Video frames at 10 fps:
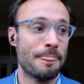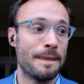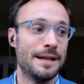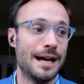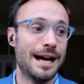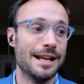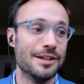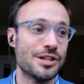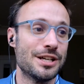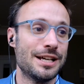And
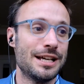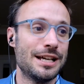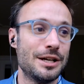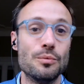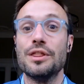within